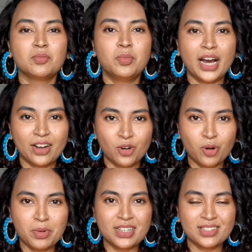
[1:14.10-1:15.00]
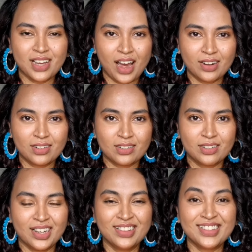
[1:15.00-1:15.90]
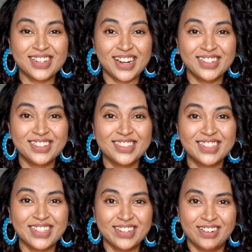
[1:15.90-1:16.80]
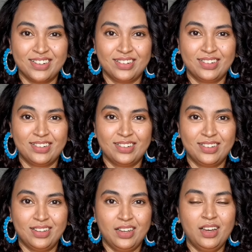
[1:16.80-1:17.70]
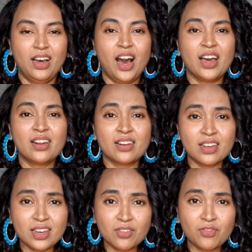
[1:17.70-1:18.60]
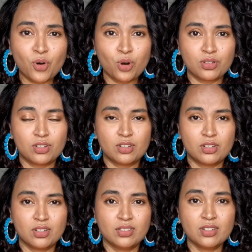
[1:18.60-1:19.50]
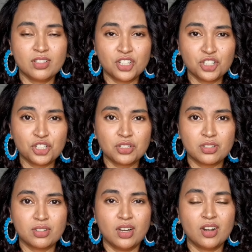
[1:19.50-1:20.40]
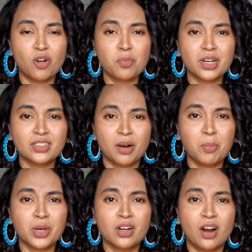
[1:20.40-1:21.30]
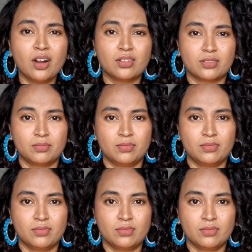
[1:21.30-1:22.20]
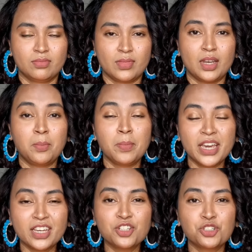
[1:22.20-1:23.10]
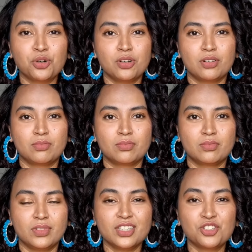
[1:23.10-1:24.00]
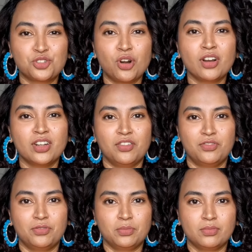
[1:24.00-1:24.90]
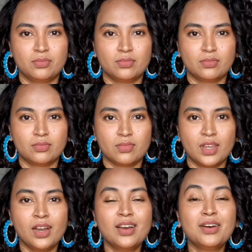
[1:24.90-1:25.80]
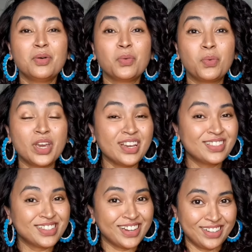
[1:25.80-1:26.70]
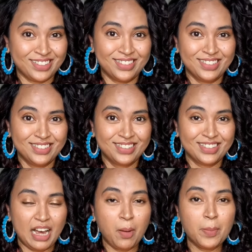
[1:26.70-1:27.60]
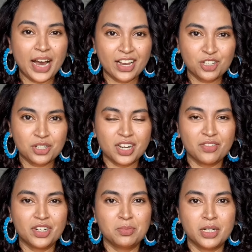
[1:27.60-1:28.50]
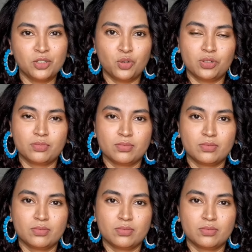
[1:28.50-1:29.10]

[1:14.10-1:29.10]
Back home, I sat and threaded a needle. I reinforced the stitches around my thumping heart, making sure it's strong enough. Weeks later, a package arrived at my door.